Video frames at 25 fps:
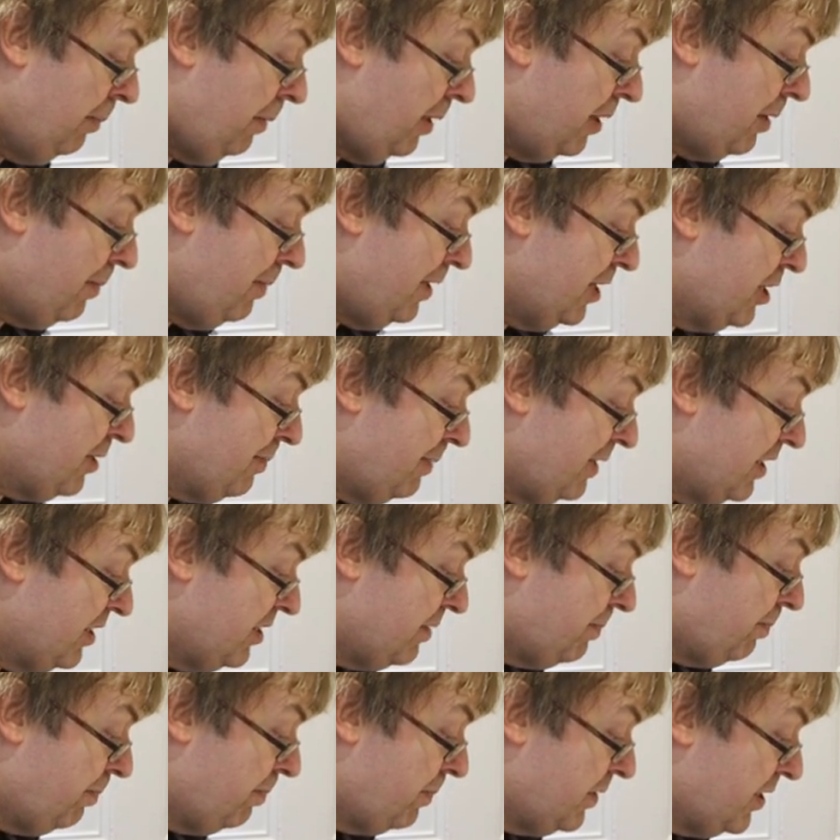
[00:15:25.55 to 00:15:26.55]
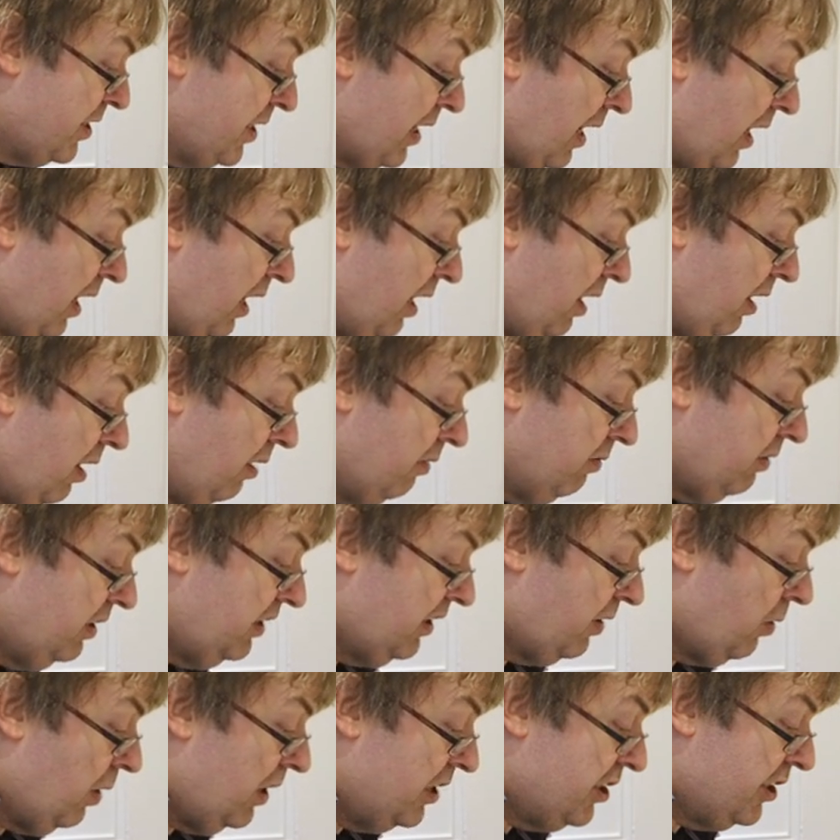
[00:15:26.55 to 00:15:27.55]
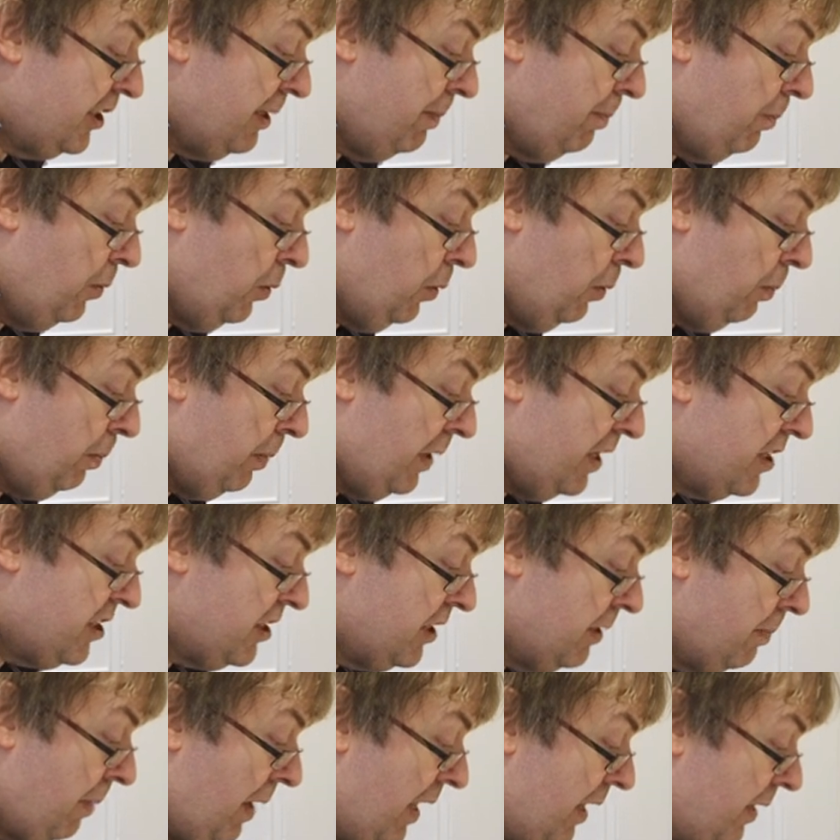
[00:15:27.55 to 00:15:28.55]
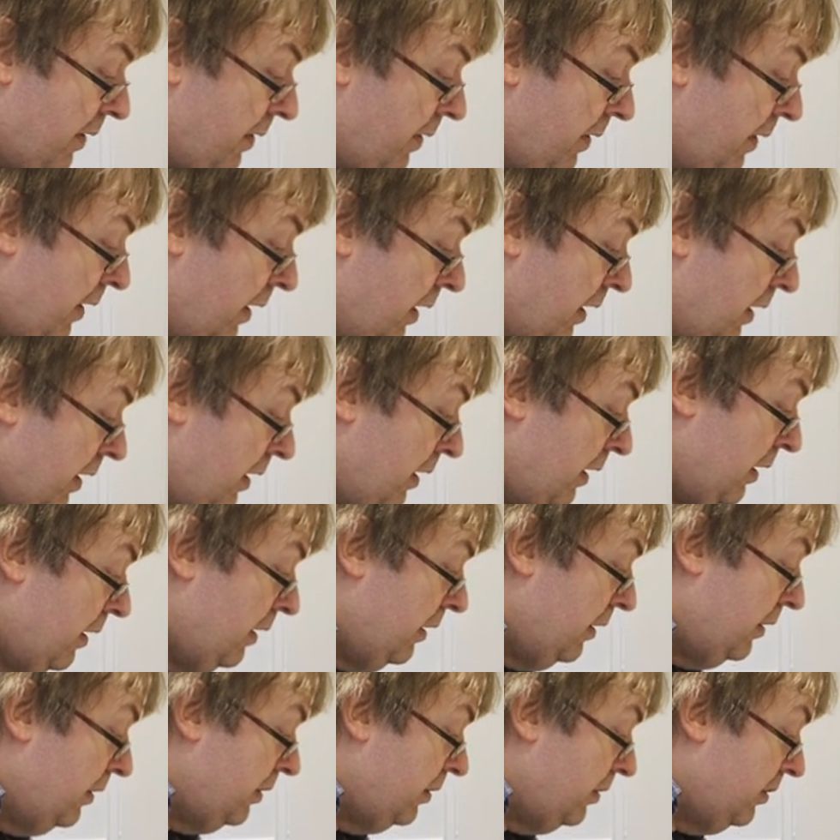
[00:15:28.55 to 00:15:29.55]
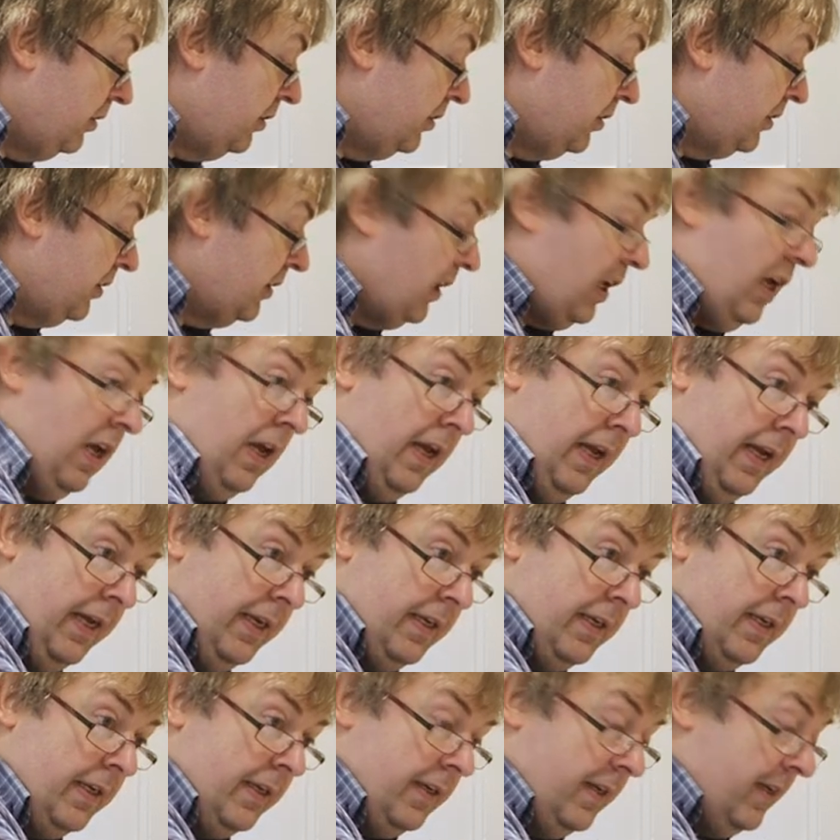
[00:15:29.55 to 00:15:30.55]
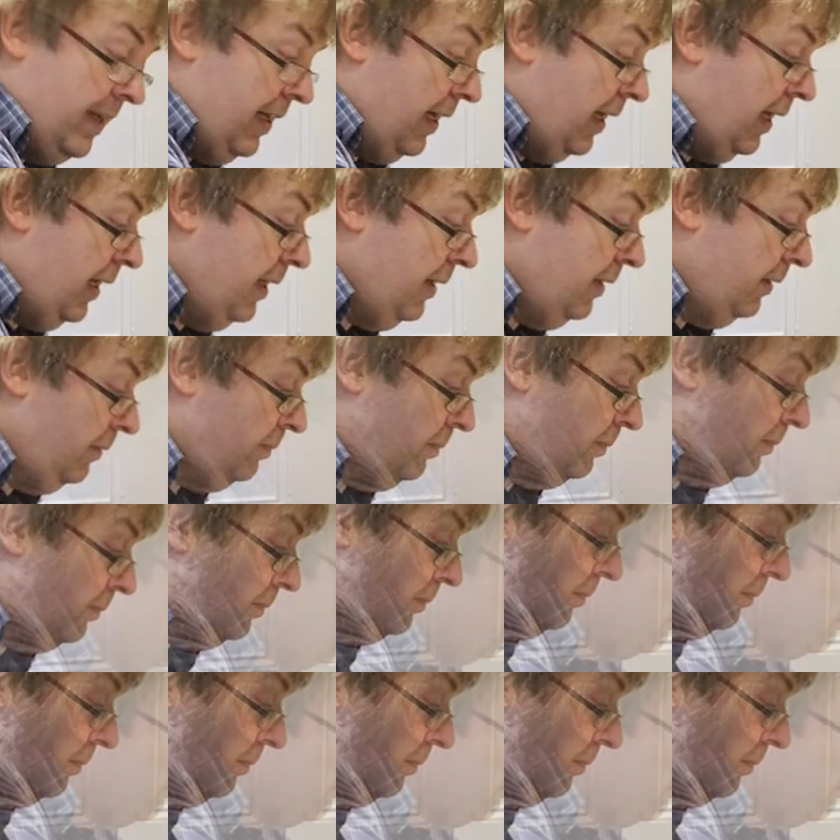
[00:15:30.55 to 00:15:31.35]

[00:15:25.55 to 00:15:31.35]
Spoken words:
But the measurements are really quite simple. Press the button, slide, done.